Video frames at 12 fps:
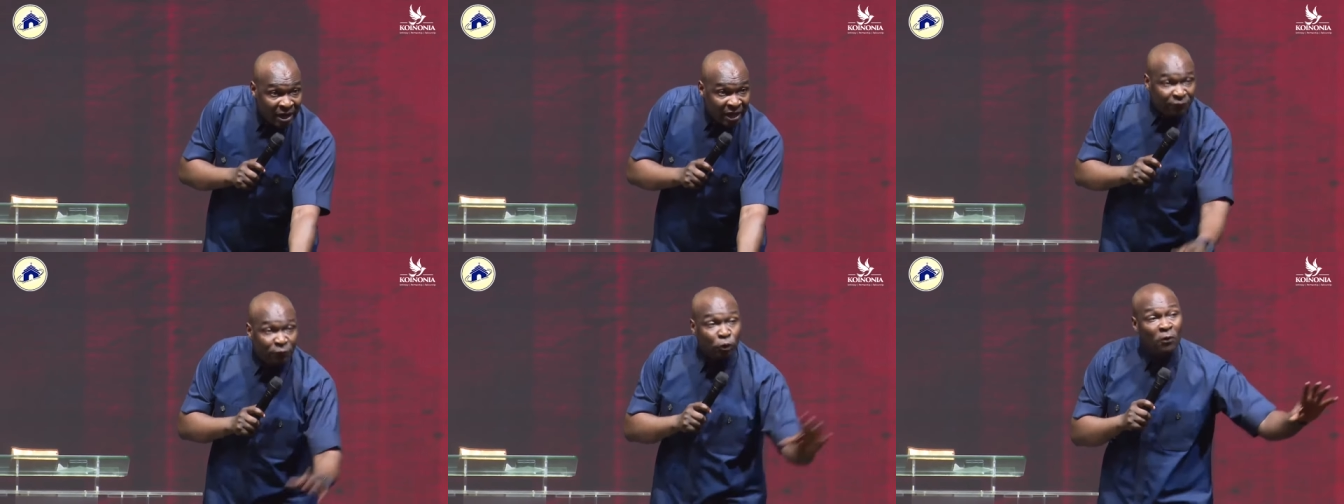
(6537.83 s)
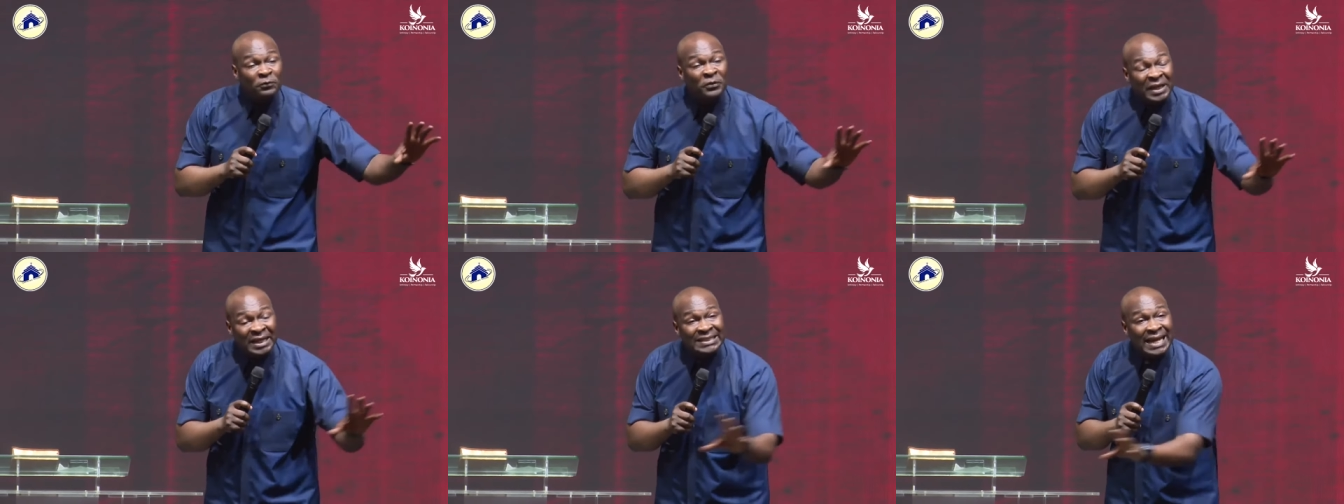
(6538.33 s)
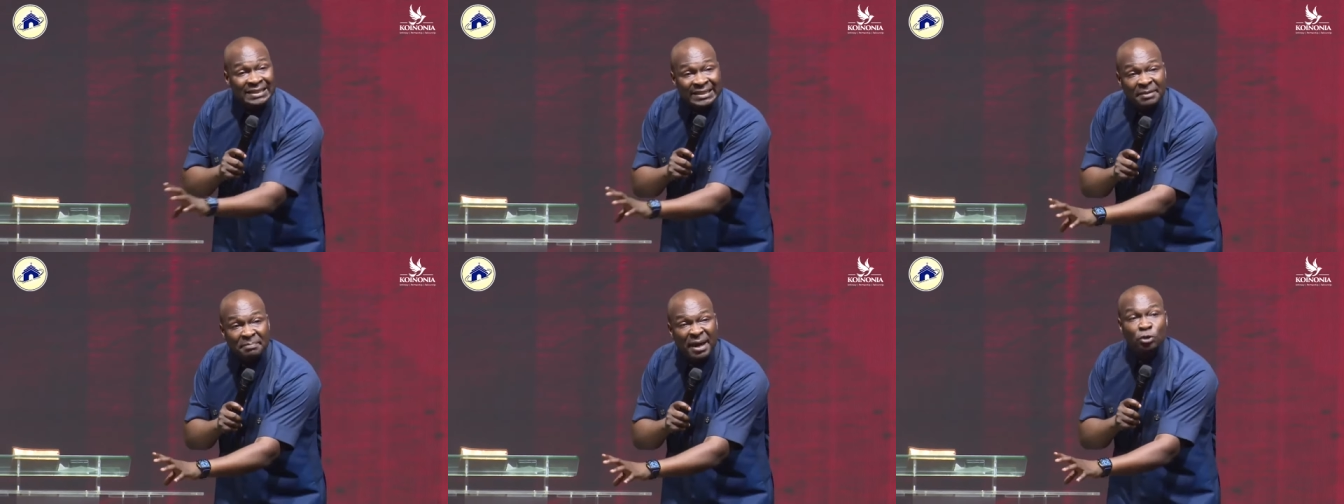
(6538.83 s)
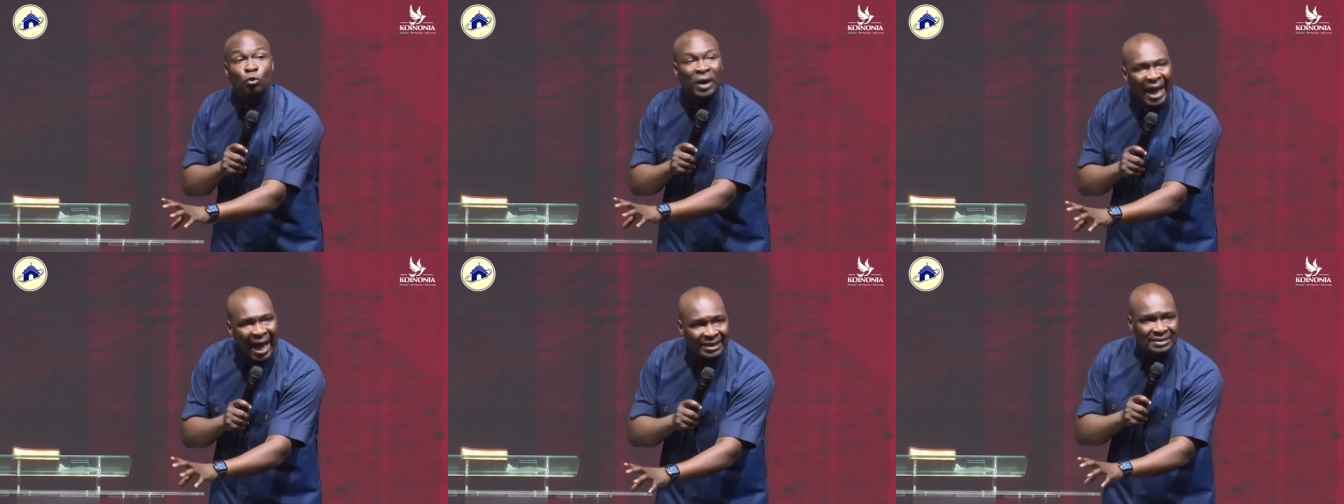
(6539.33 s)
If you don't finish that statement, you
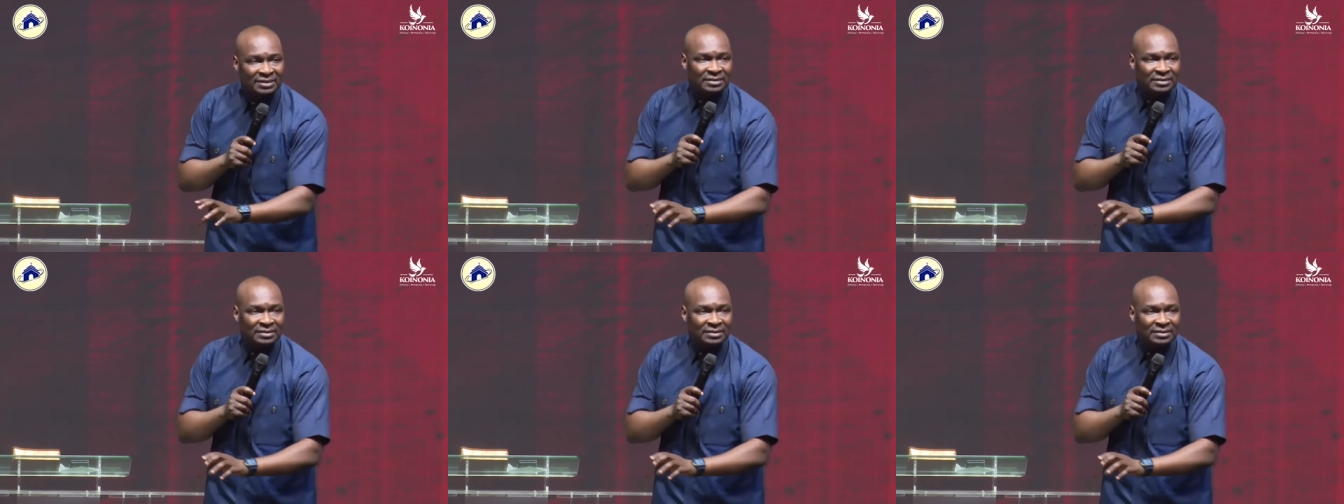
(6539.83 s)
lied.